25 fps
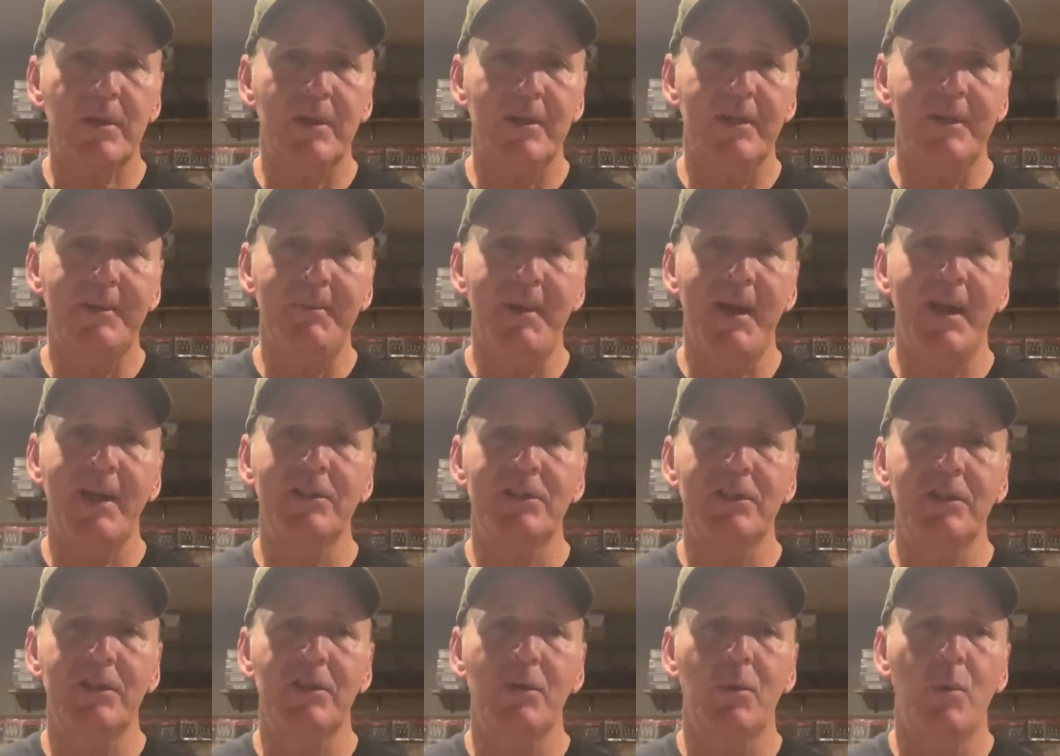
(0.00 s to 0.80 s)
to
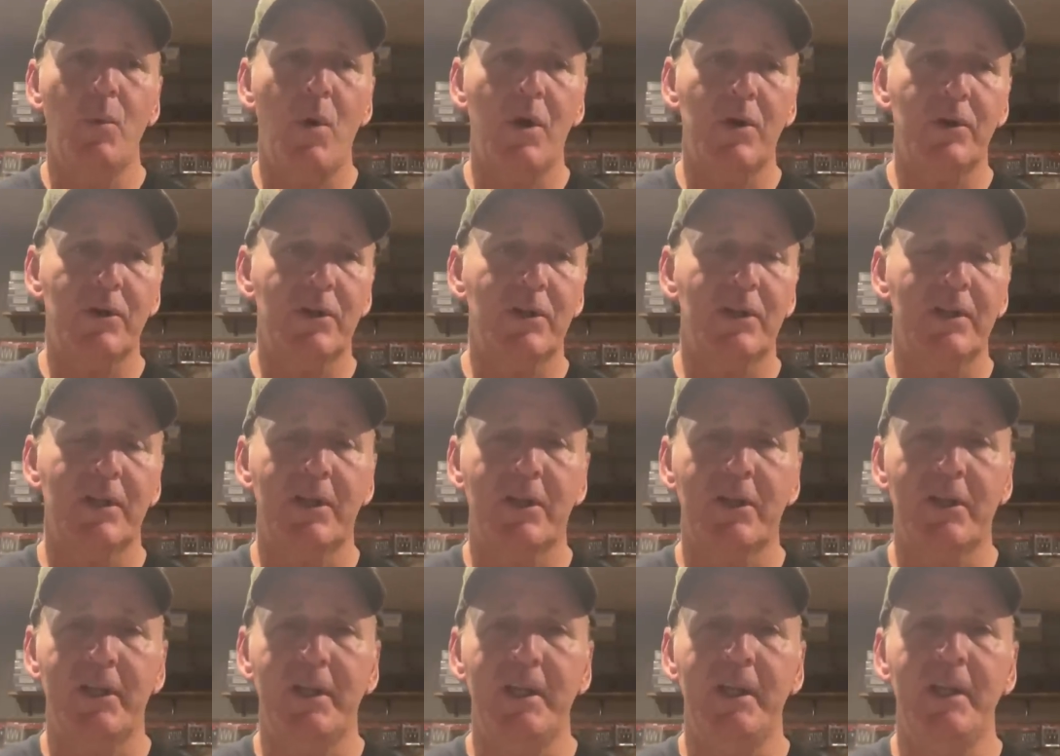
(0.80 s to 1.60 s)
matching the water
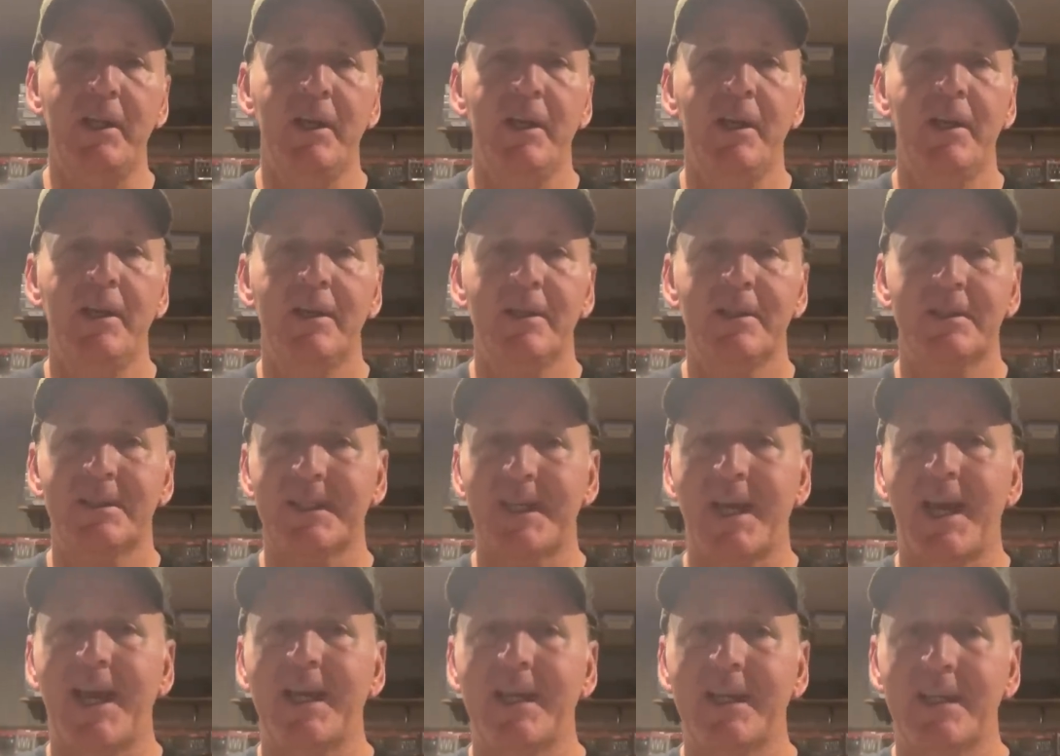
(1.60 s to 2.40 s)
clarity,
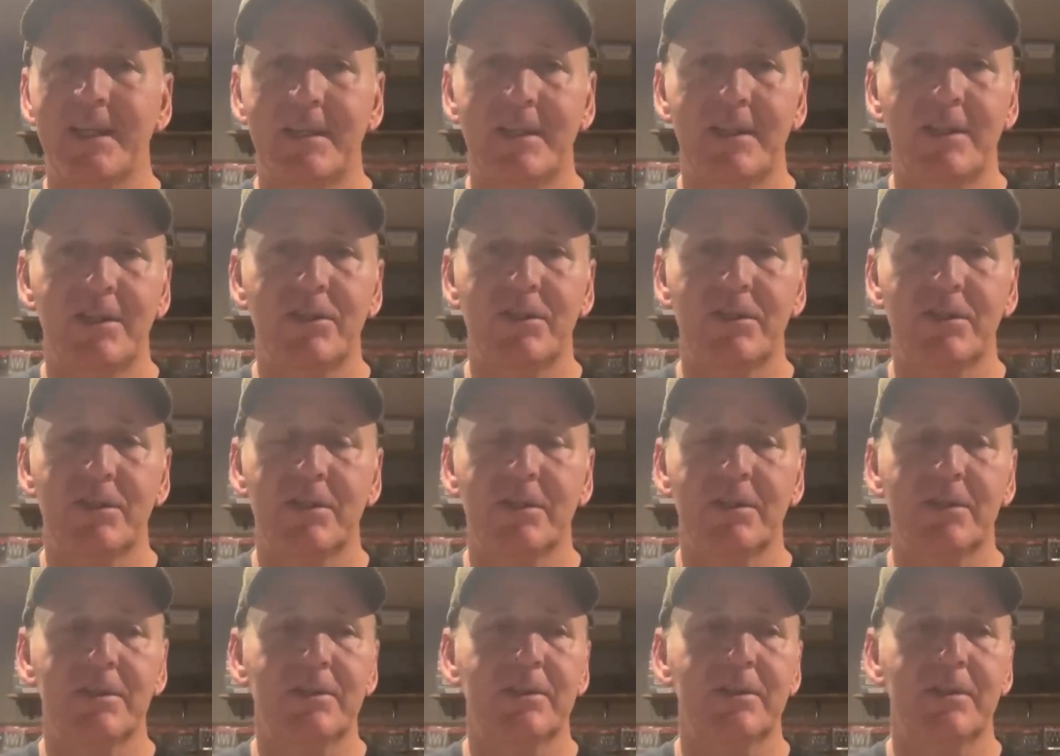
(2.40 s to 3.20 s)
sky
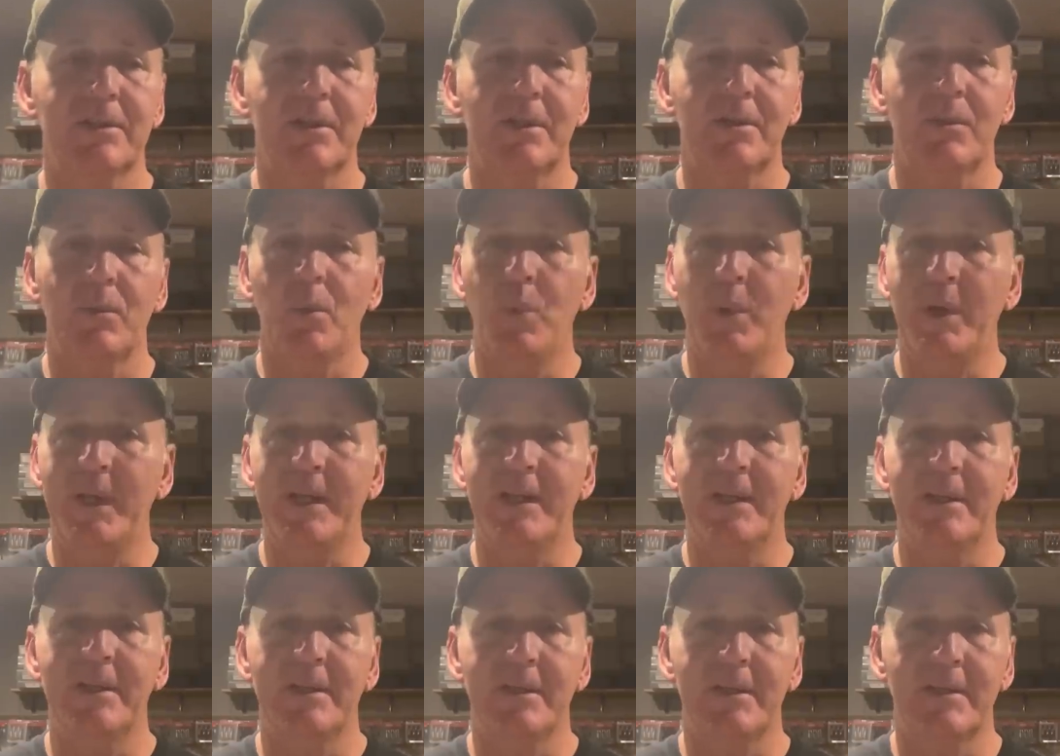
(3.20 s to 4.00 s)
conditions,
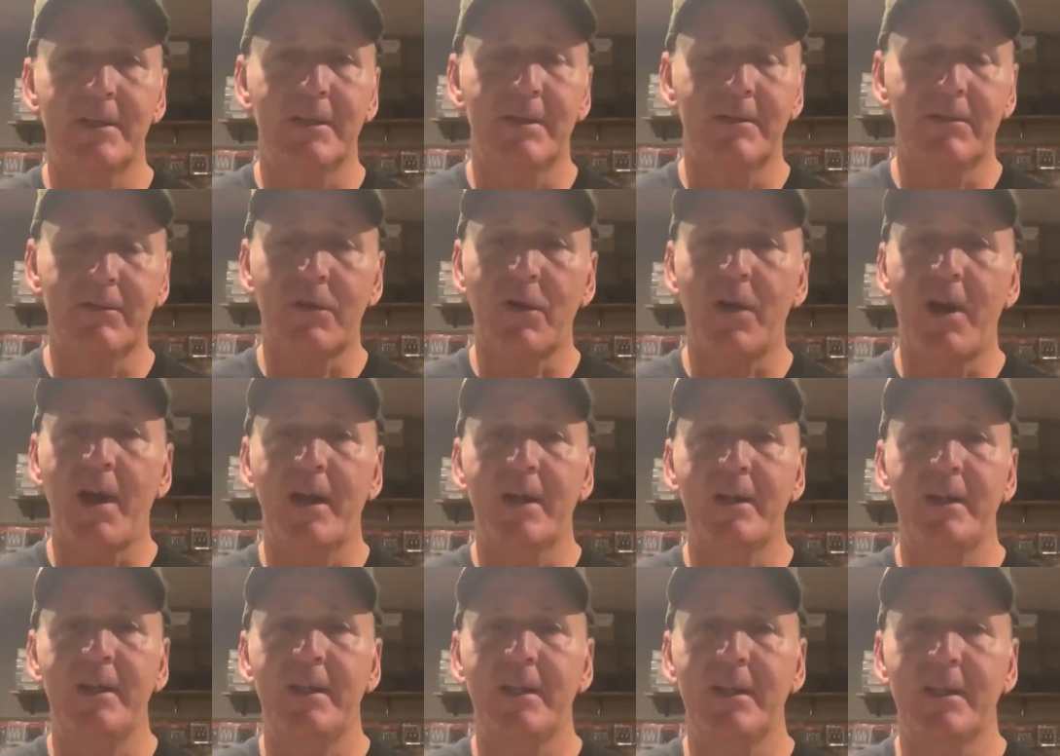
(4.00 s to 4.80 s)
wind, a
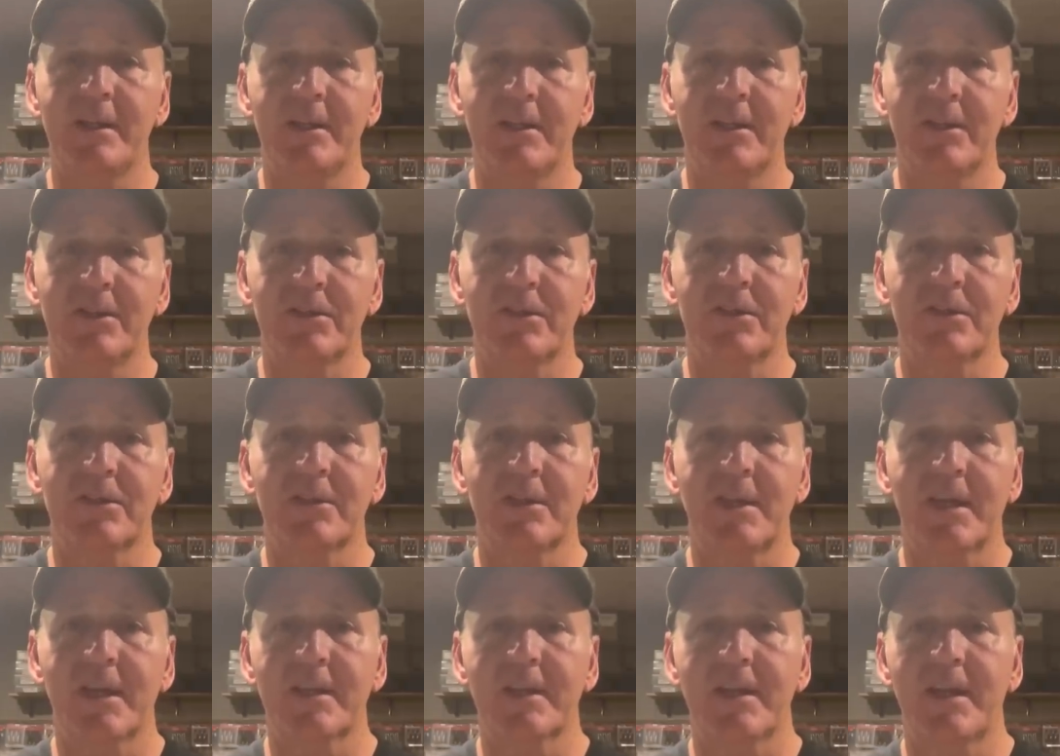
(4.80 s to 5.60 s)
variety of conditions
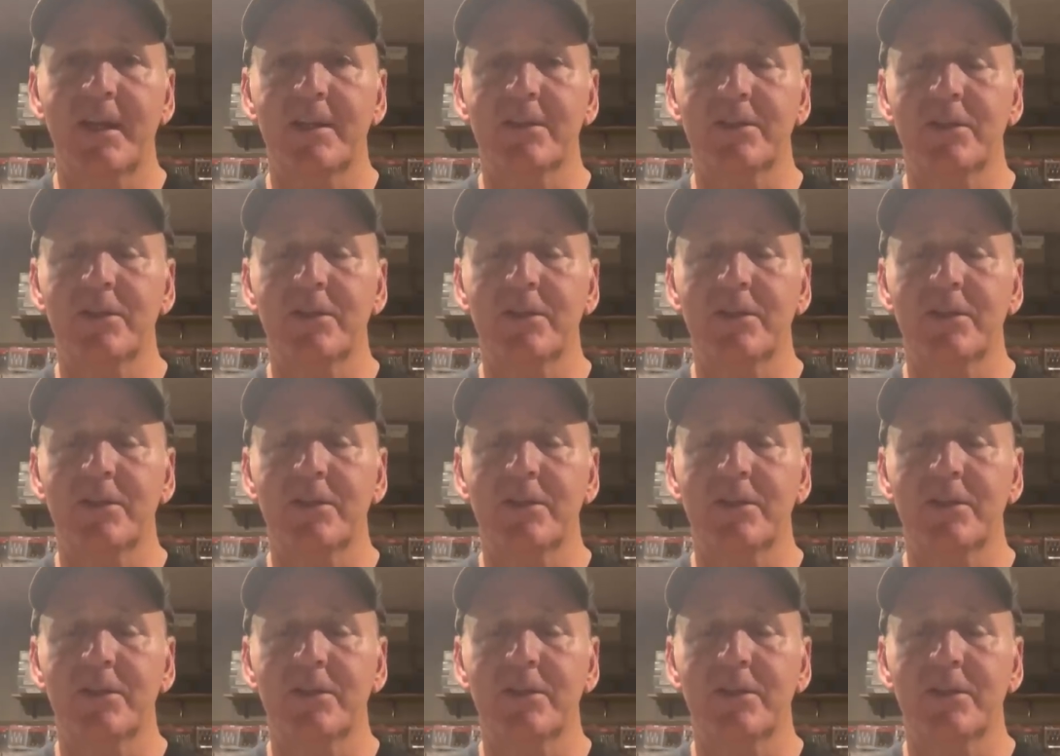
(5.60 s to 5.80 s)
like that.